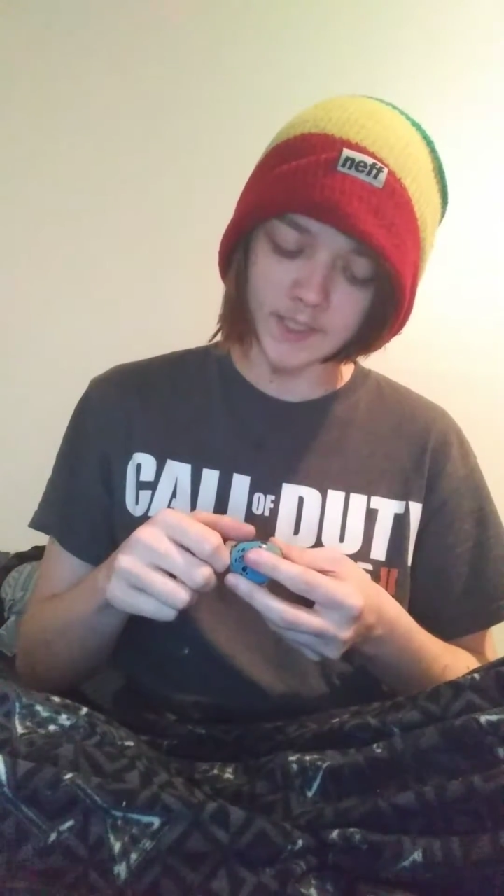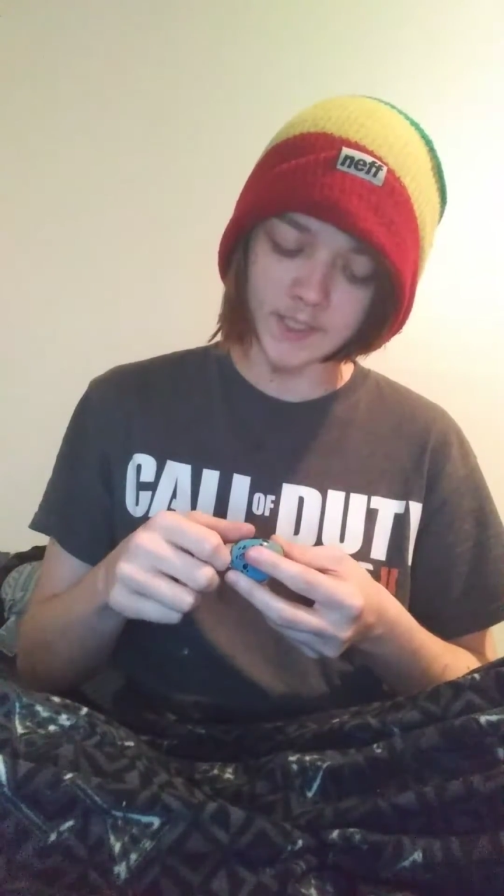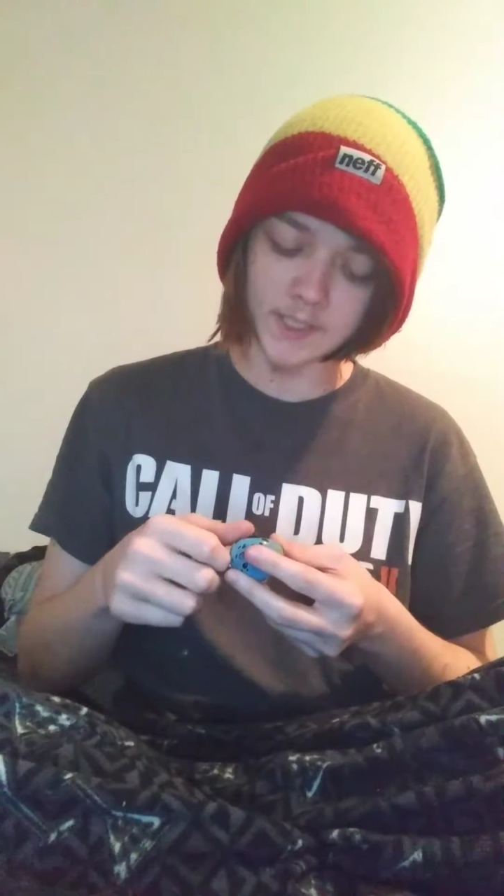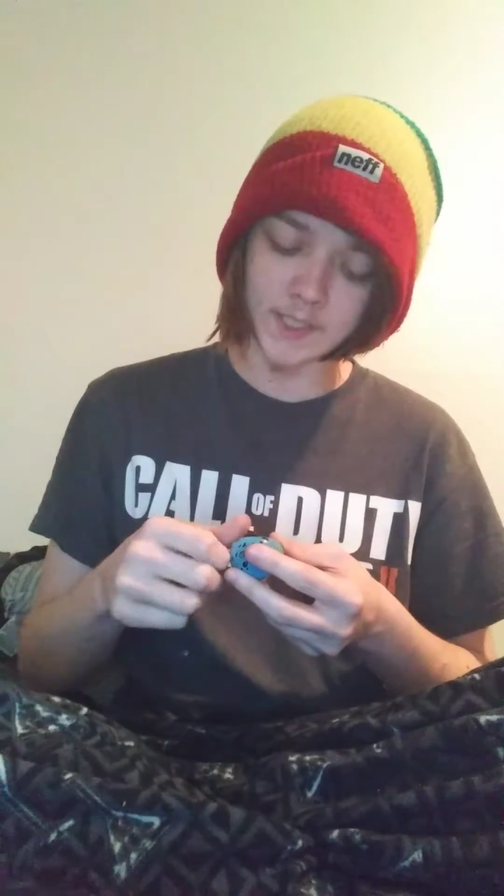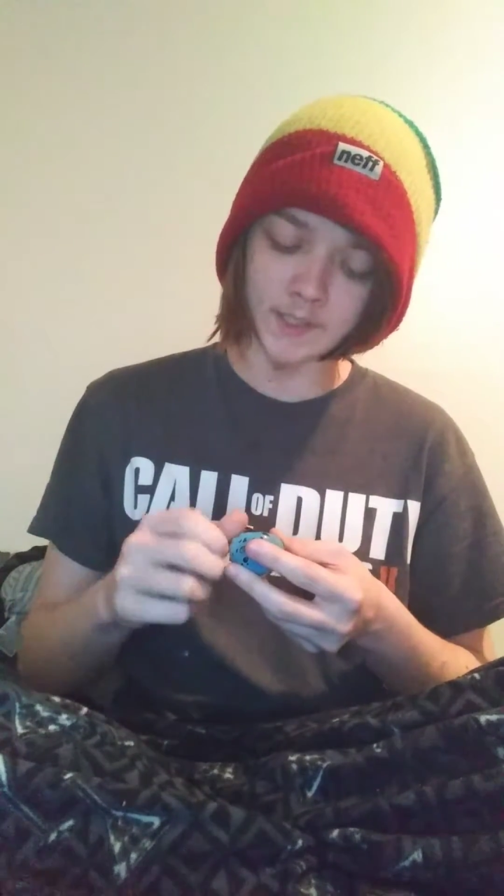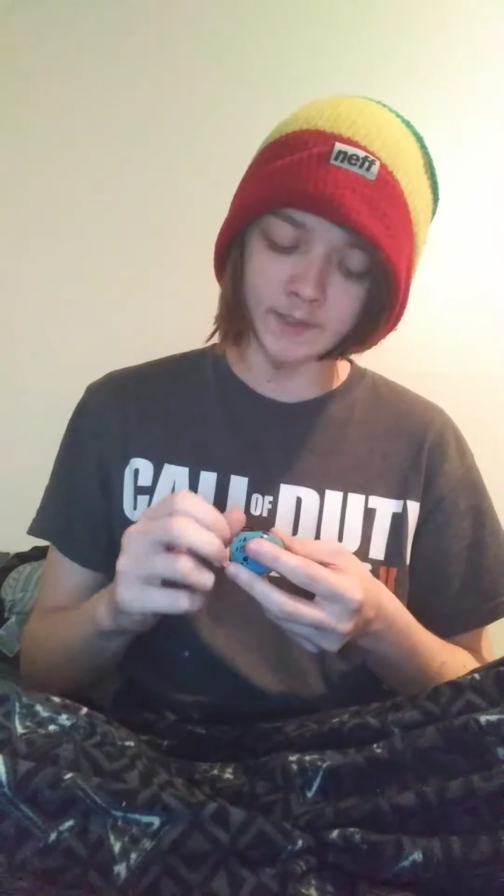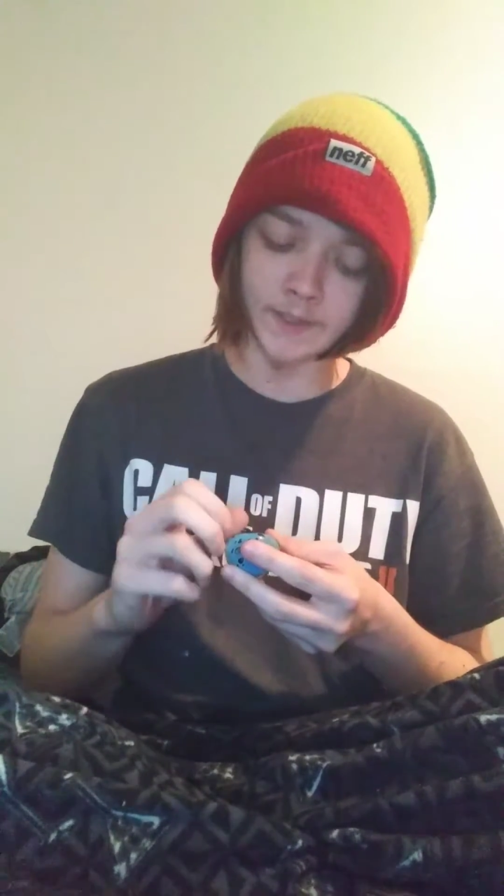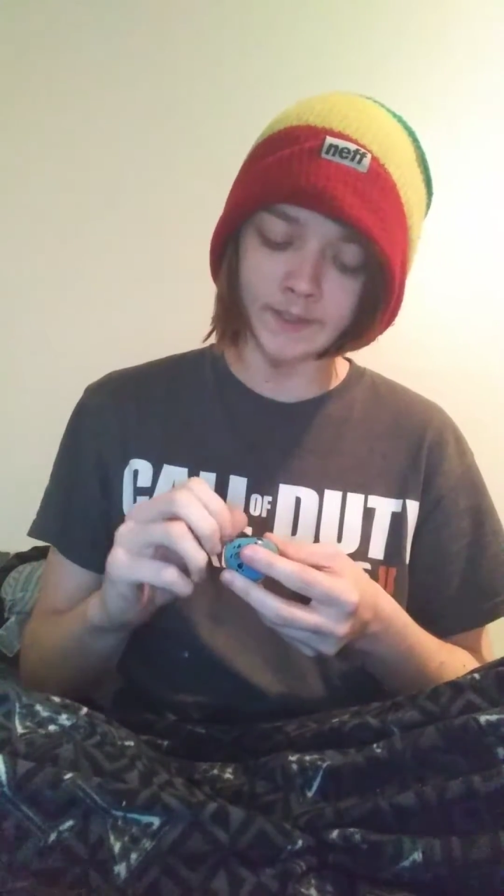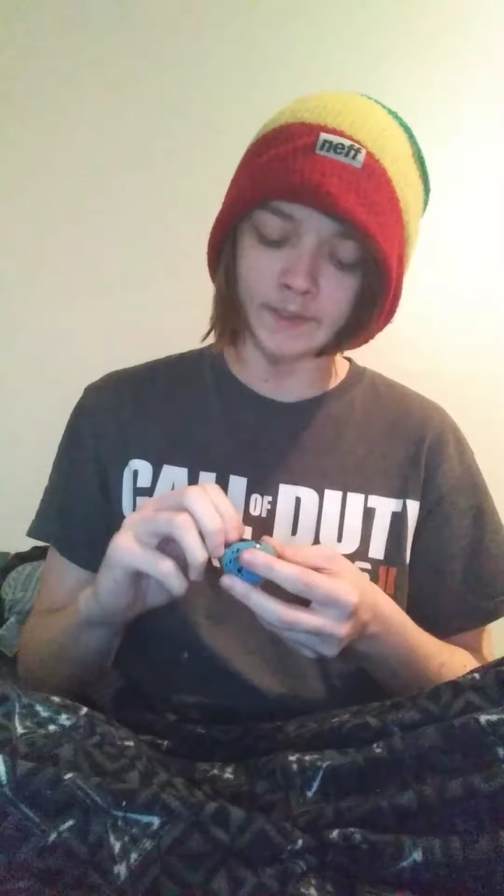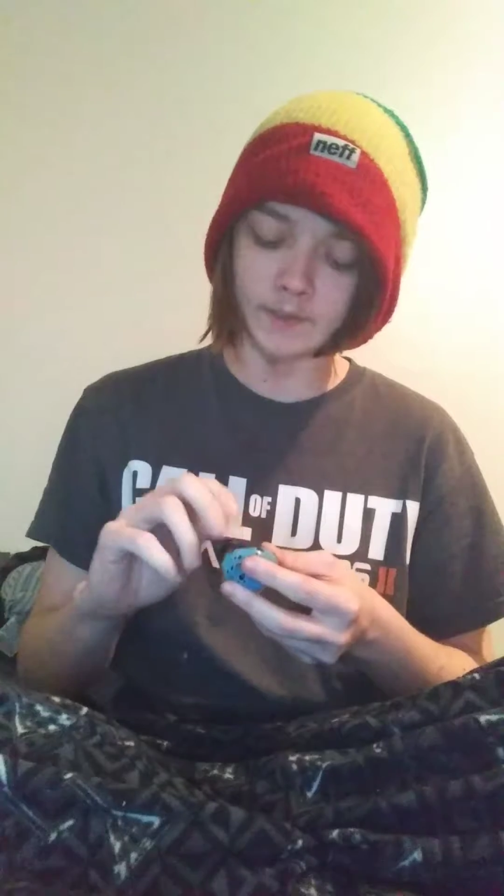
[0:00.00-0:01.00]

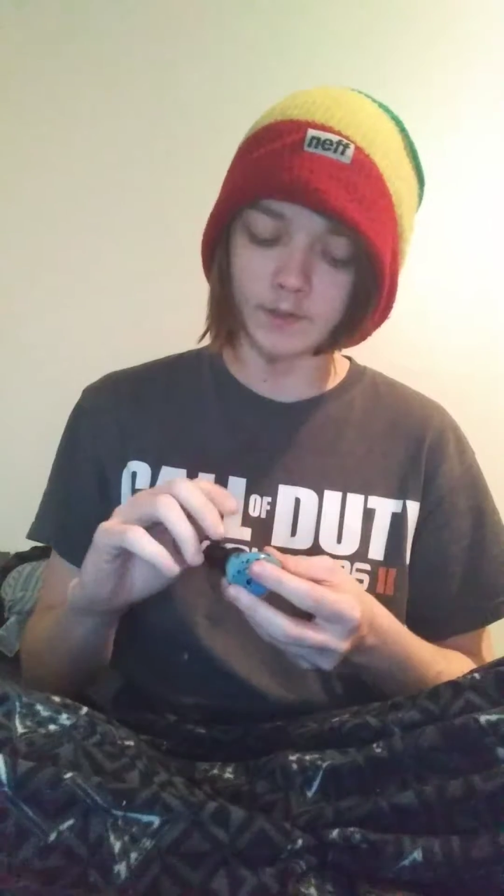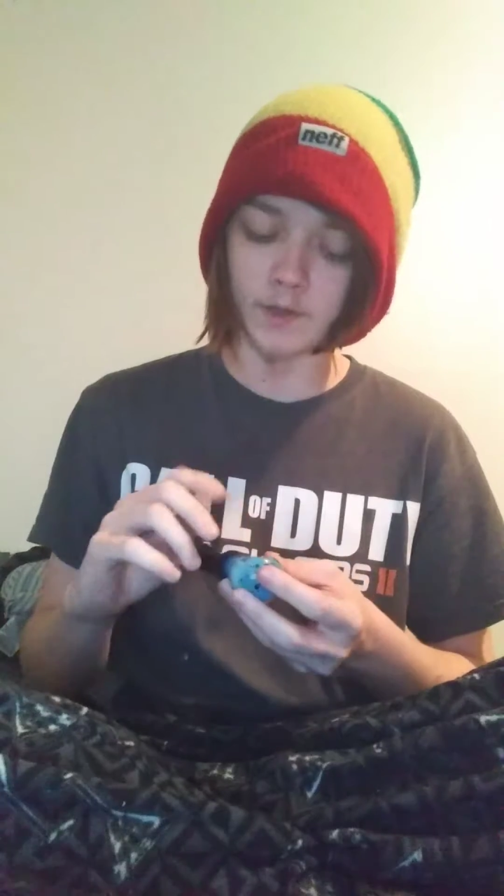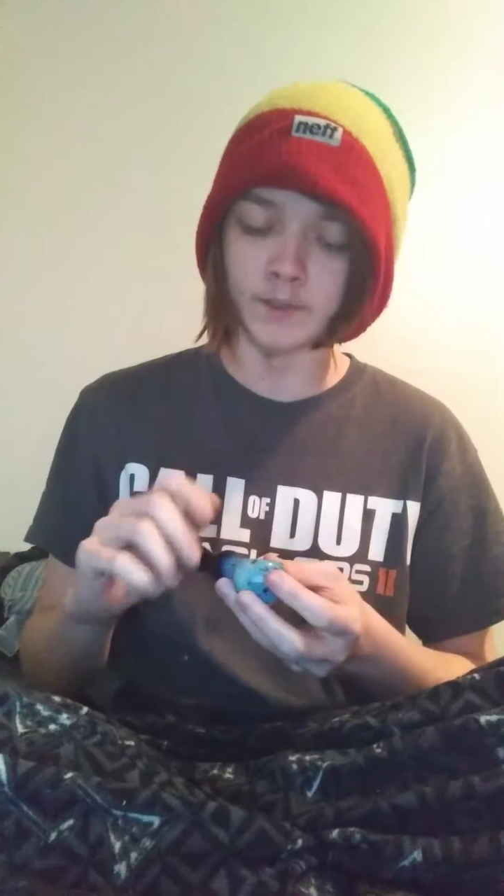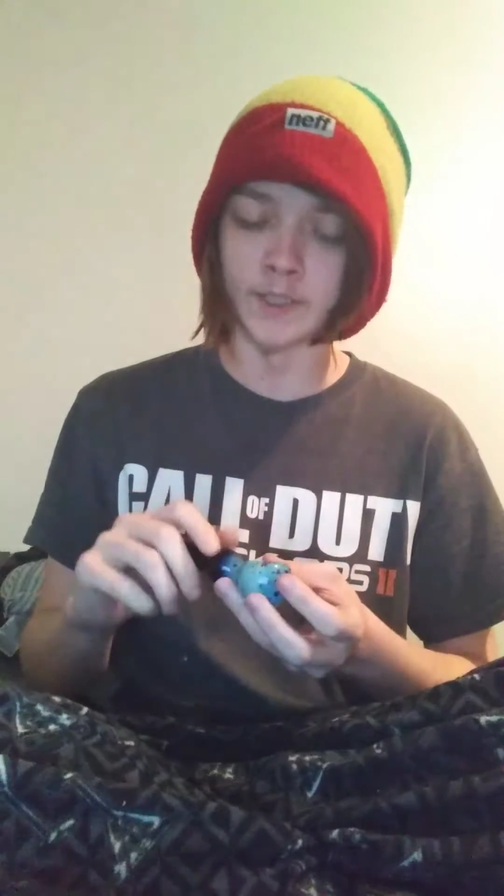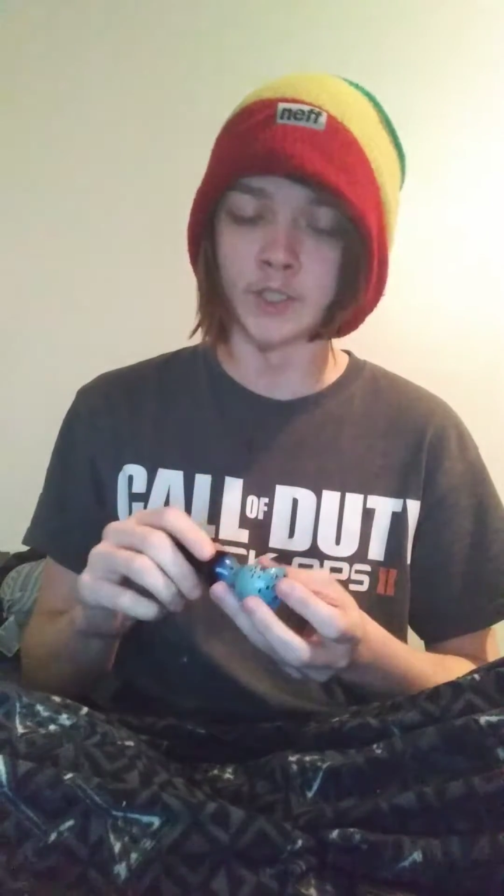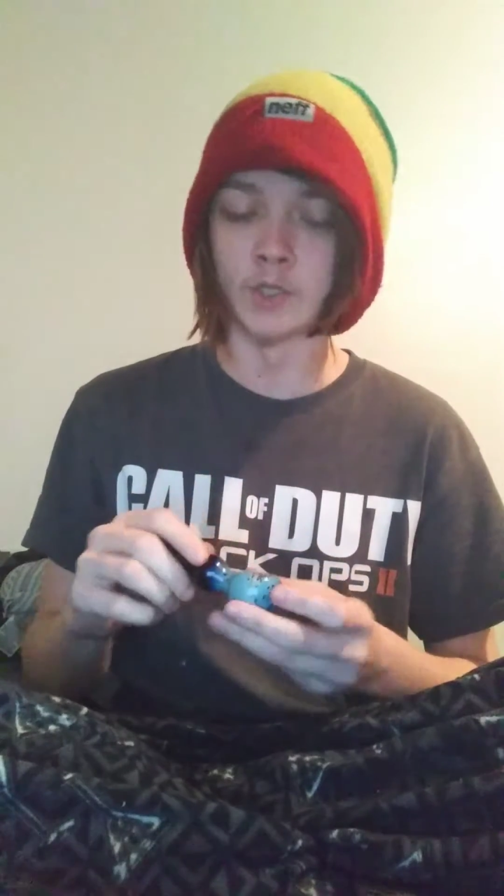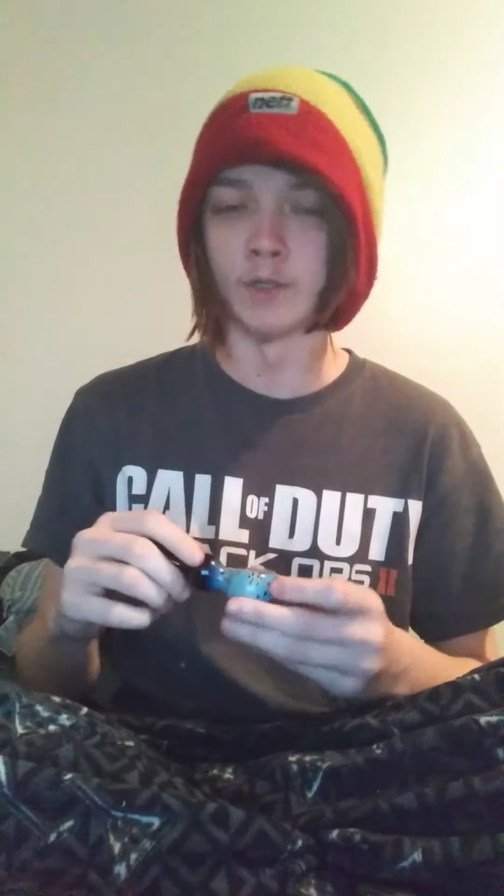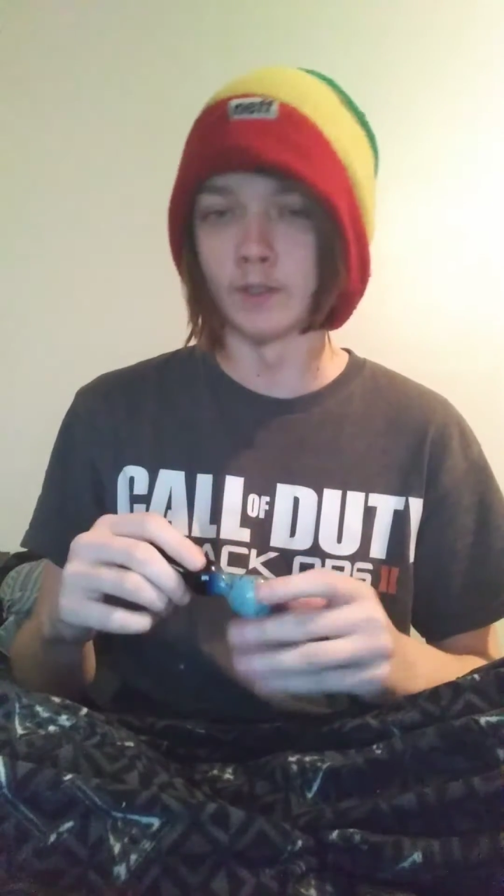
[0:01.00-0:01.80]
necessarily call it a drug.